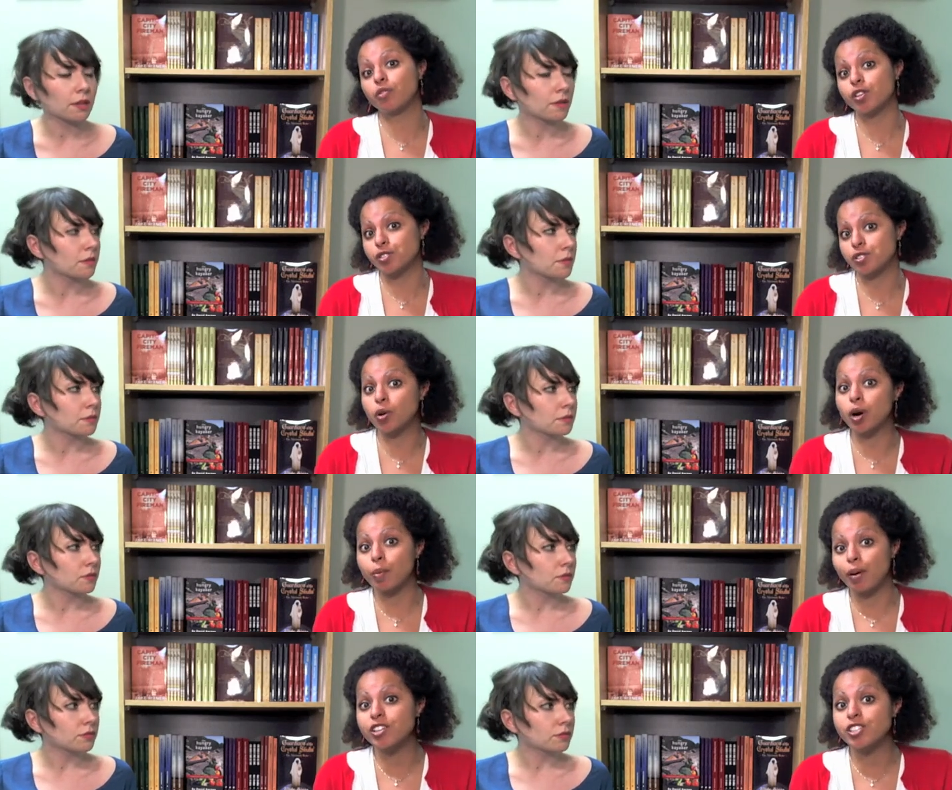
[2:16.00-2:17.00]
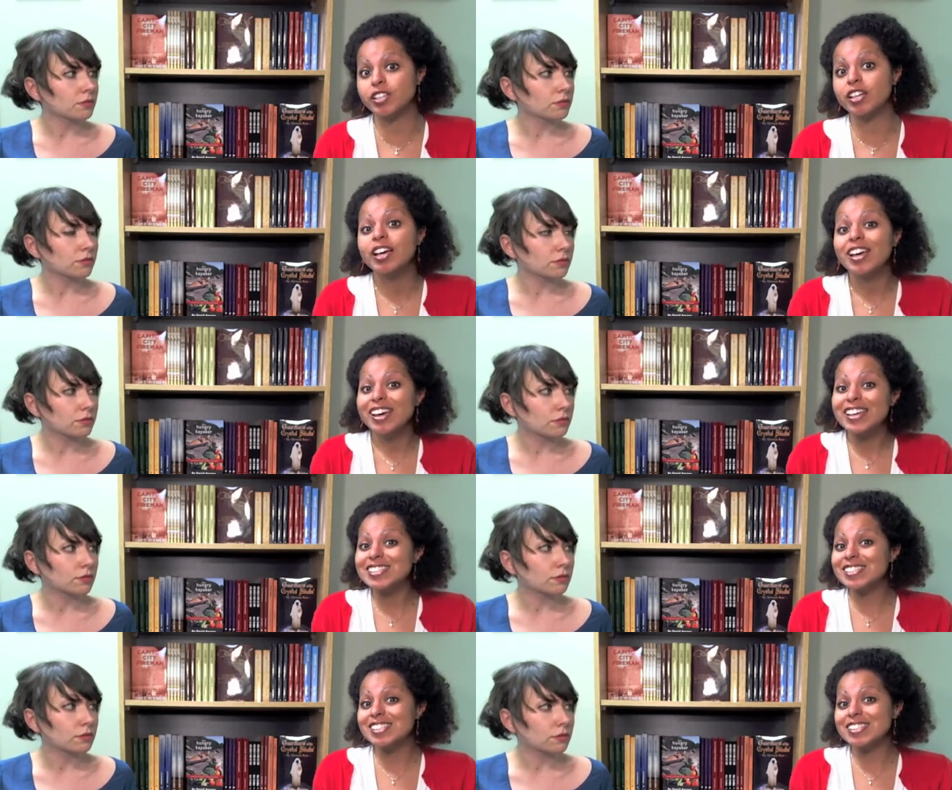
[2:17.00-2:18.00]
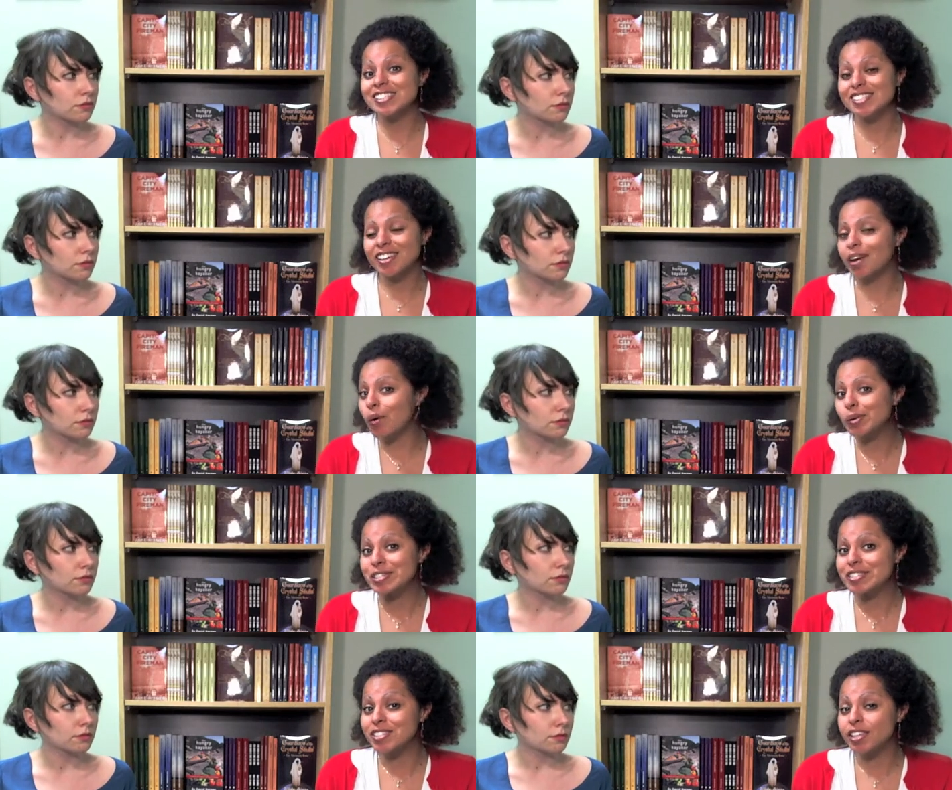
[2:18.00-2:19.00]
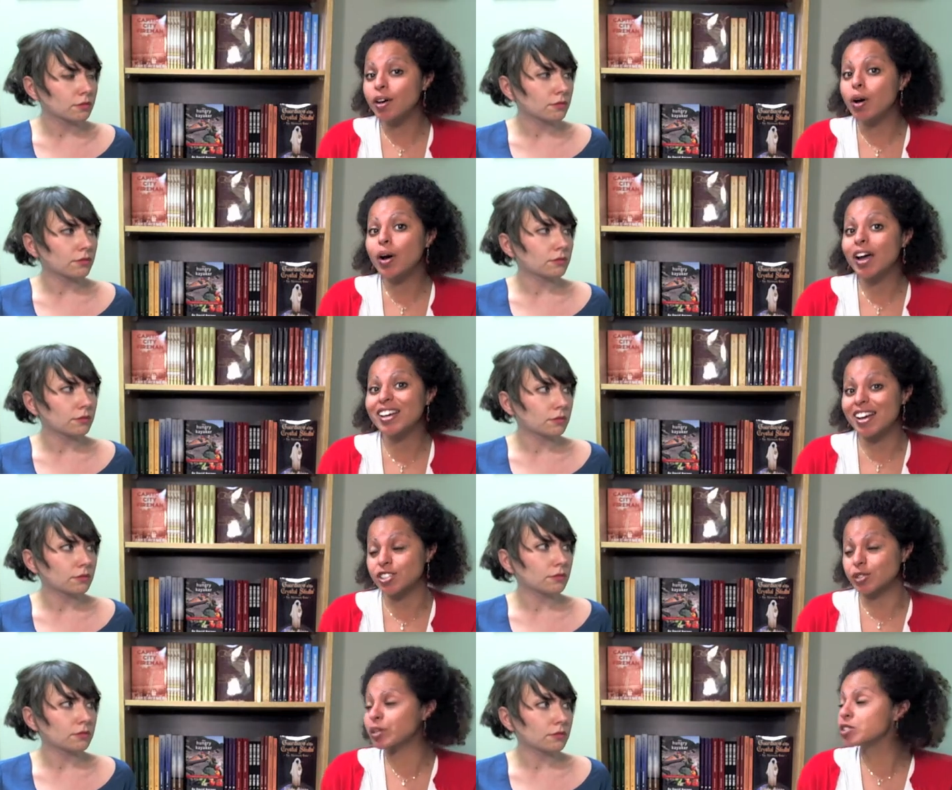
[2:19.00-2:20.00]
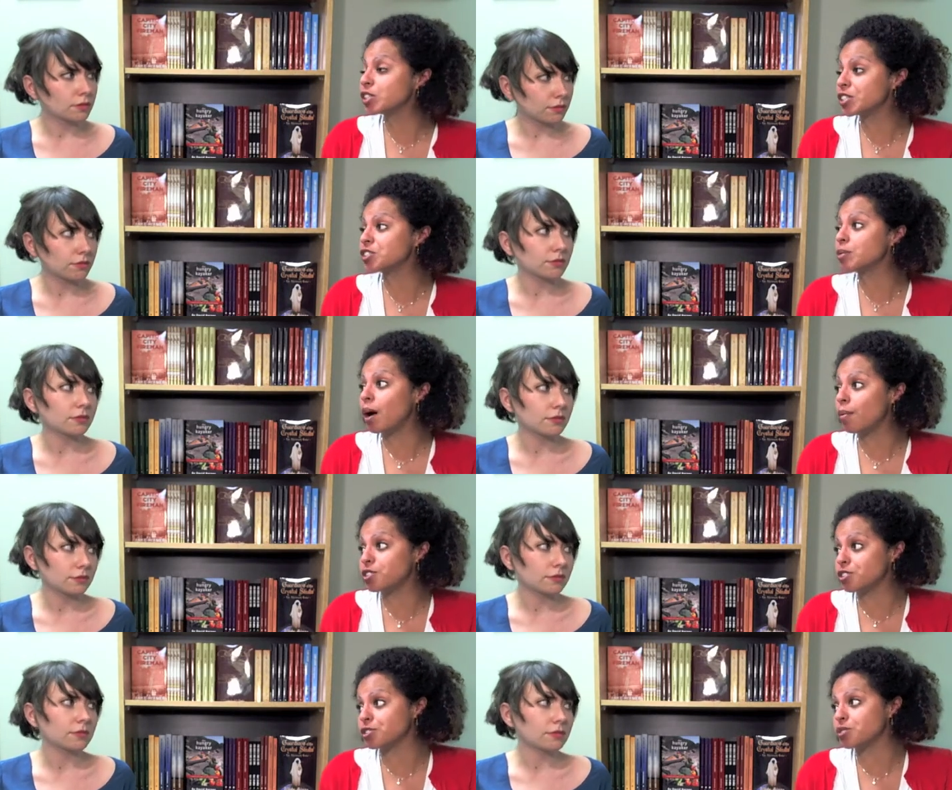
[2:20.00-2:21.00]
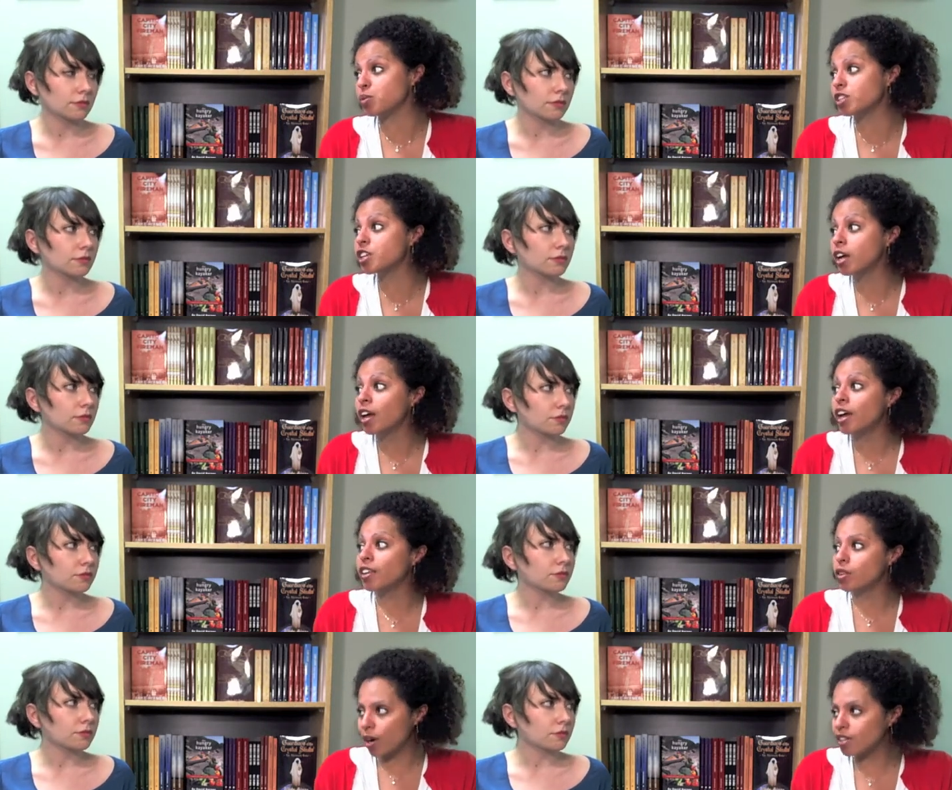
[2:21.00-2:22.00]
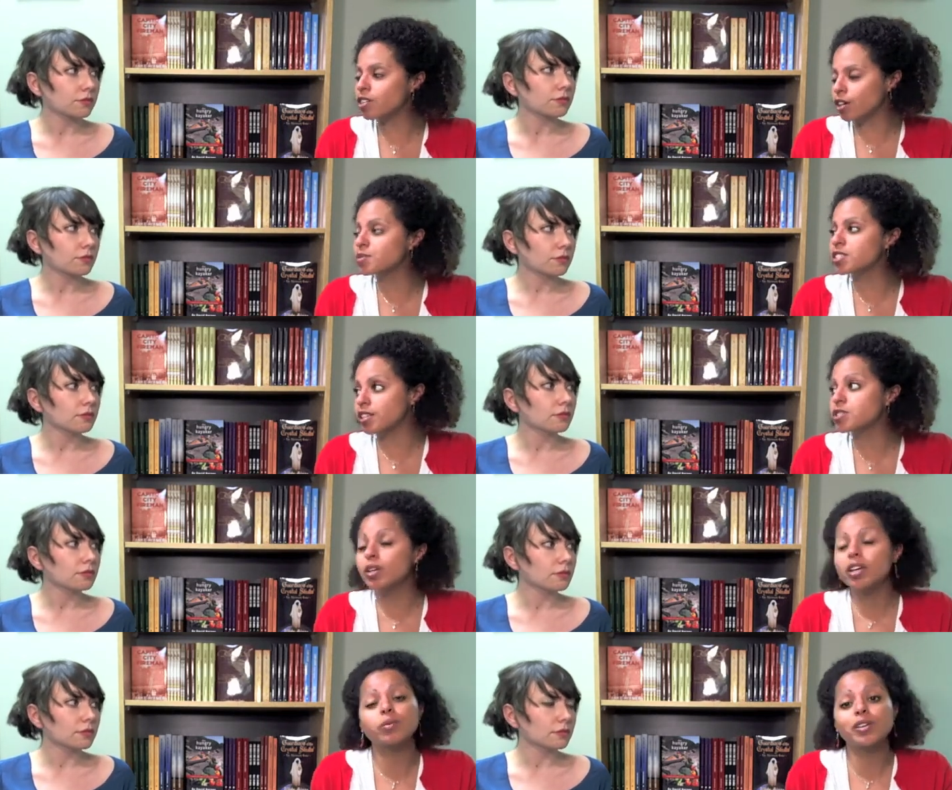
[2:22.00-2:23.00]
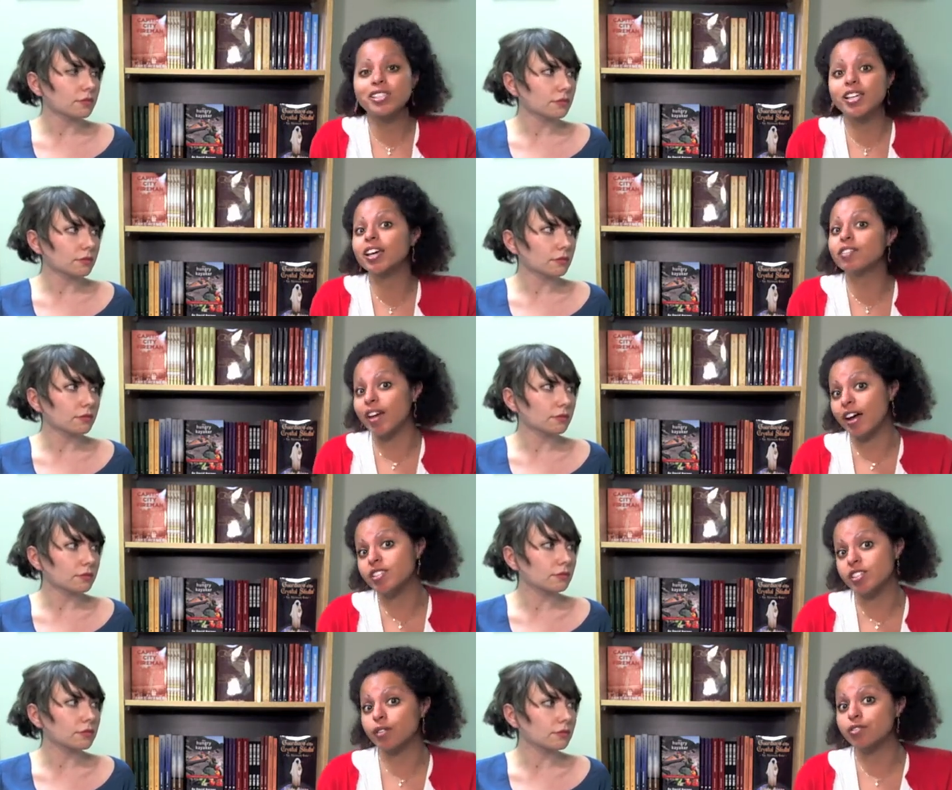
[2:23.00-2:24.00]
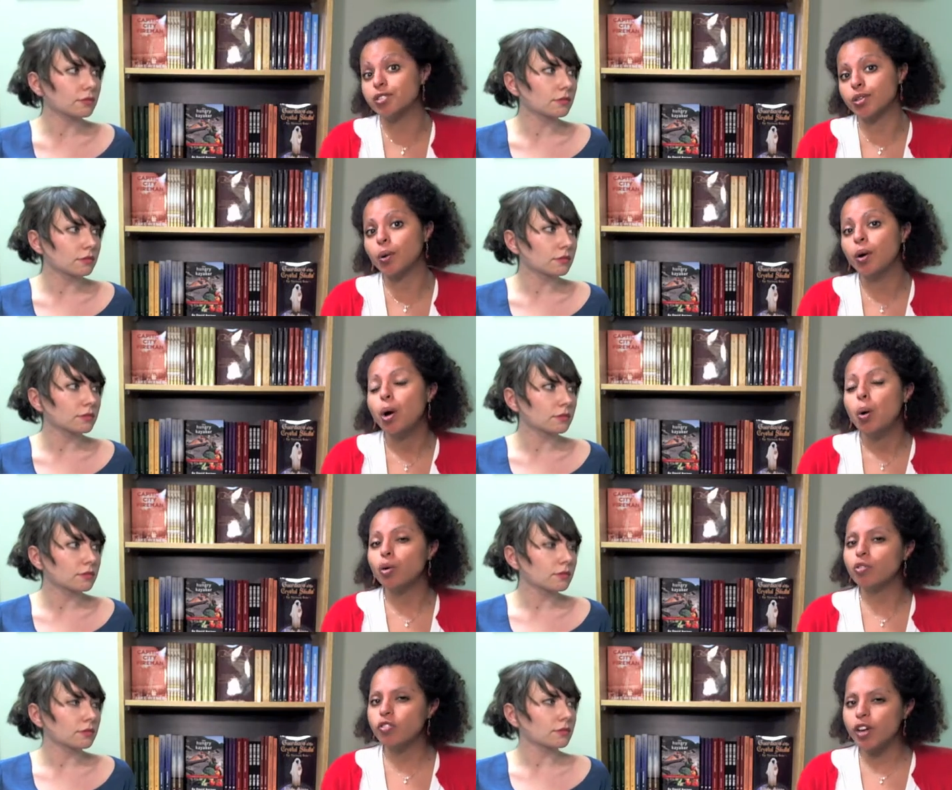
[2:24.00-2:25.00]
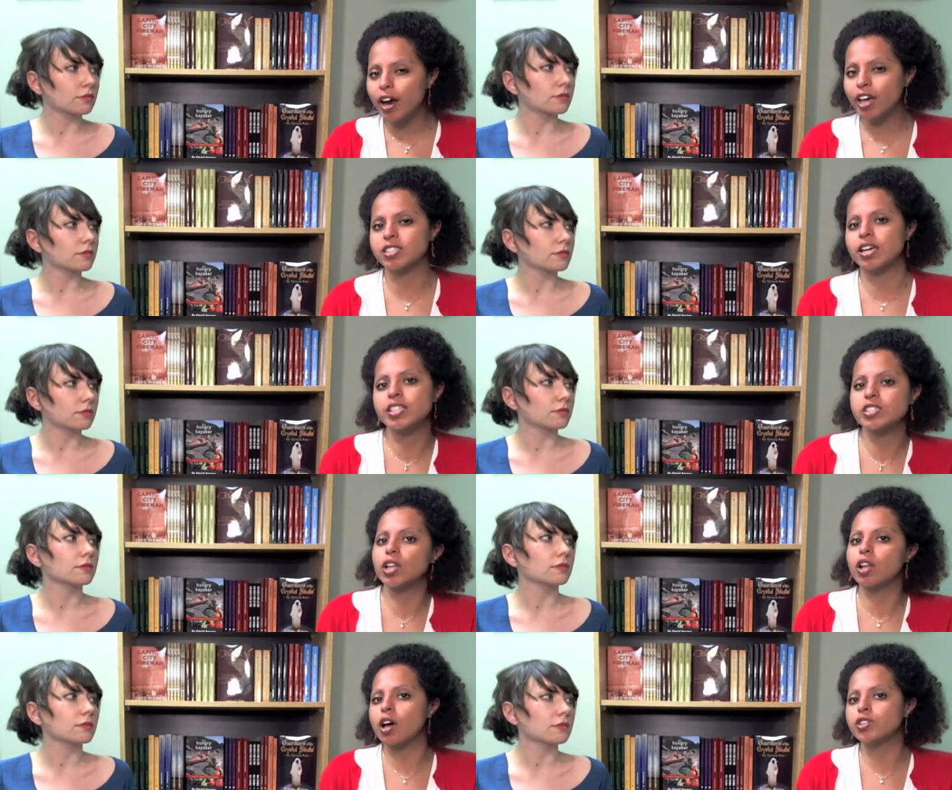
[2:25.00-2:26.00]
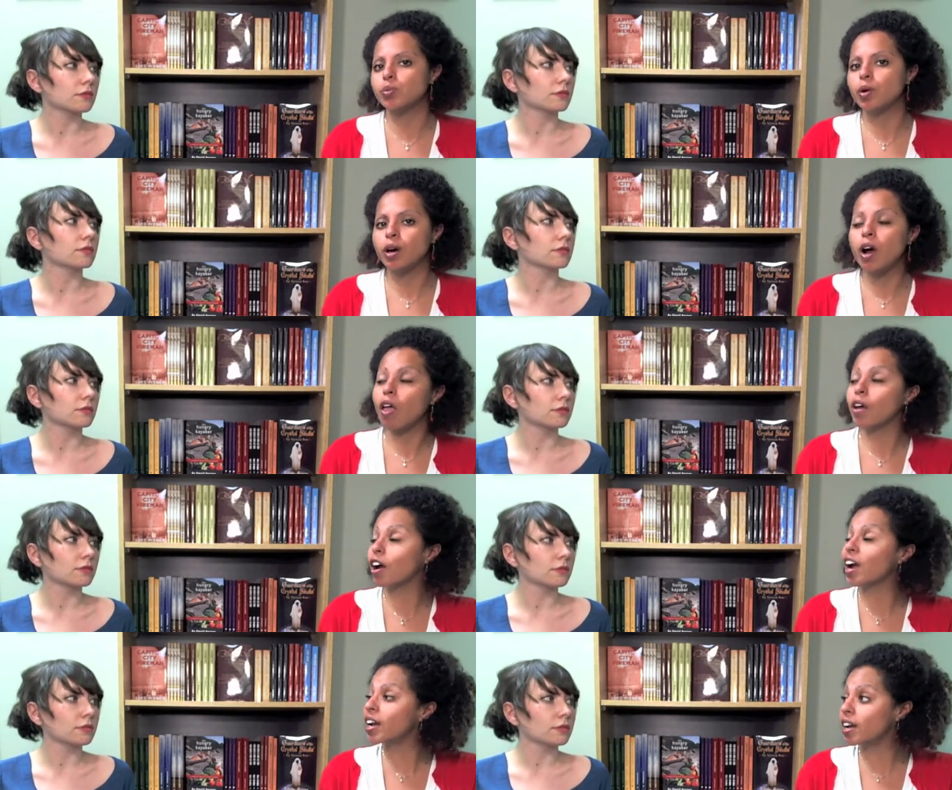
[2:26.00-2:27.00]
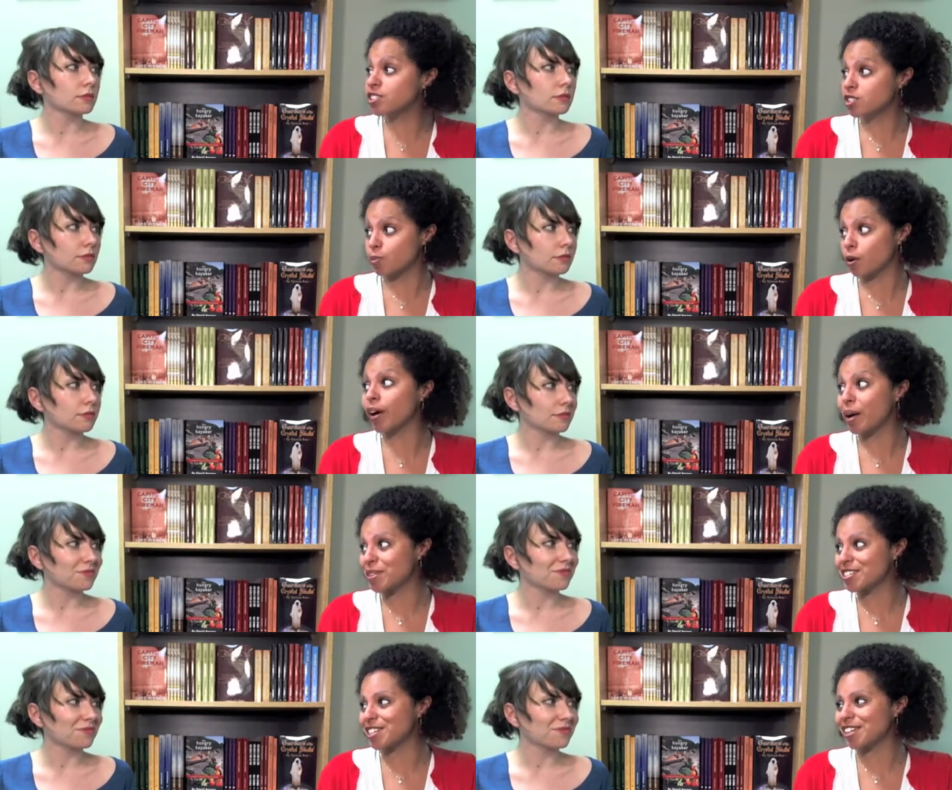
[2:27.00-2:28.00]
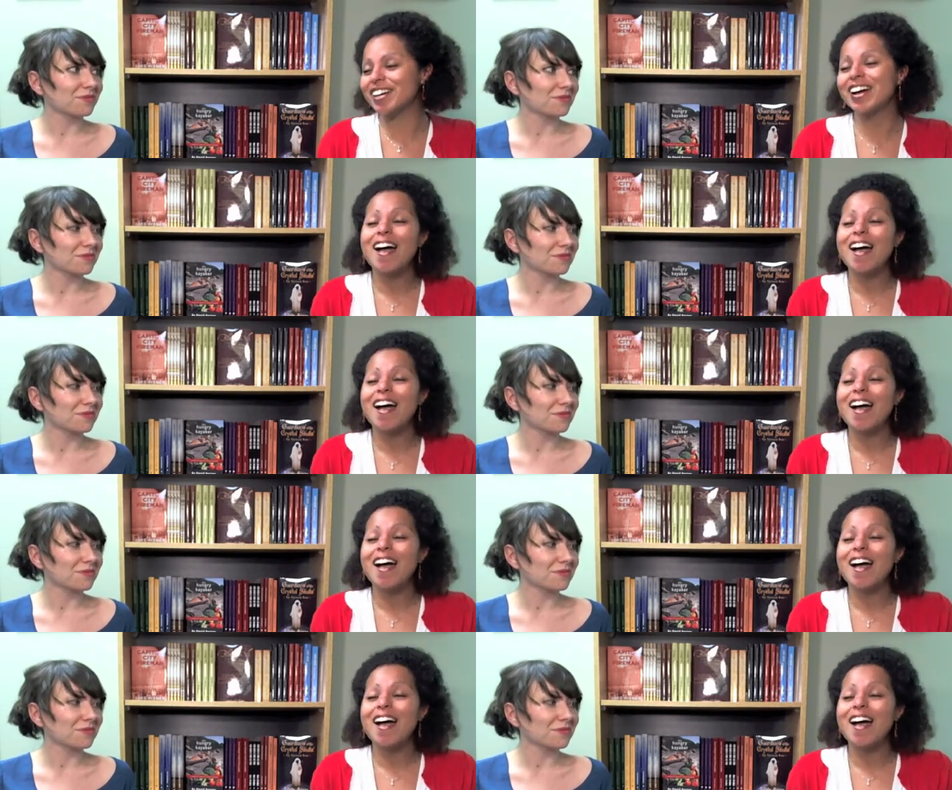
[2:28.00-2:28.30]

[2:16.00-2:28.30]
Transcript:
Speaker 1: Friesens Corporation is this CEO to CEO connection with traditional publishers, which in the right circumstance we can really take advantage of. So we're very excited to launch what we're calling our Connections Program this year.